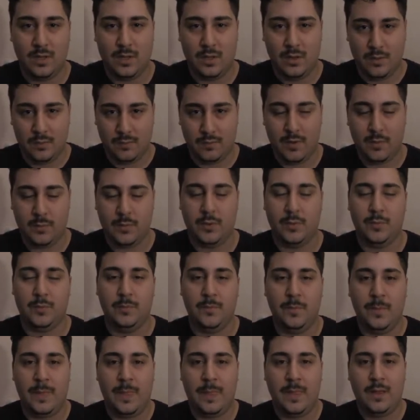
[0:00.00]
from you.
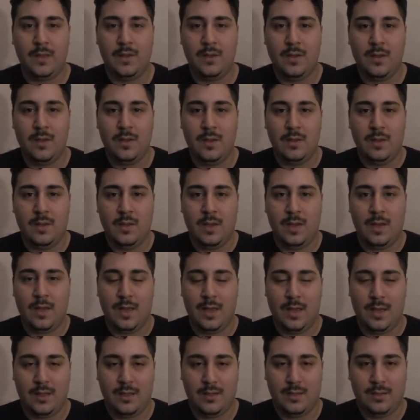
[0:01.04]

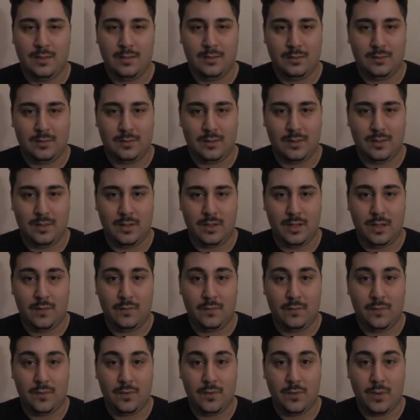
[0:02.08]
And
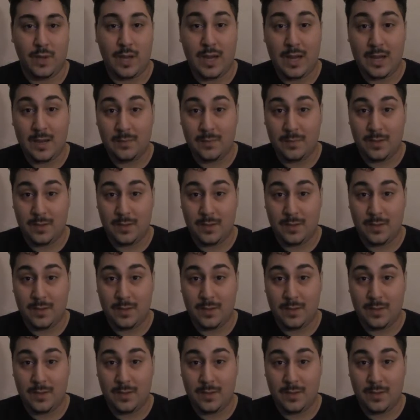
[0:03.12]
if you aim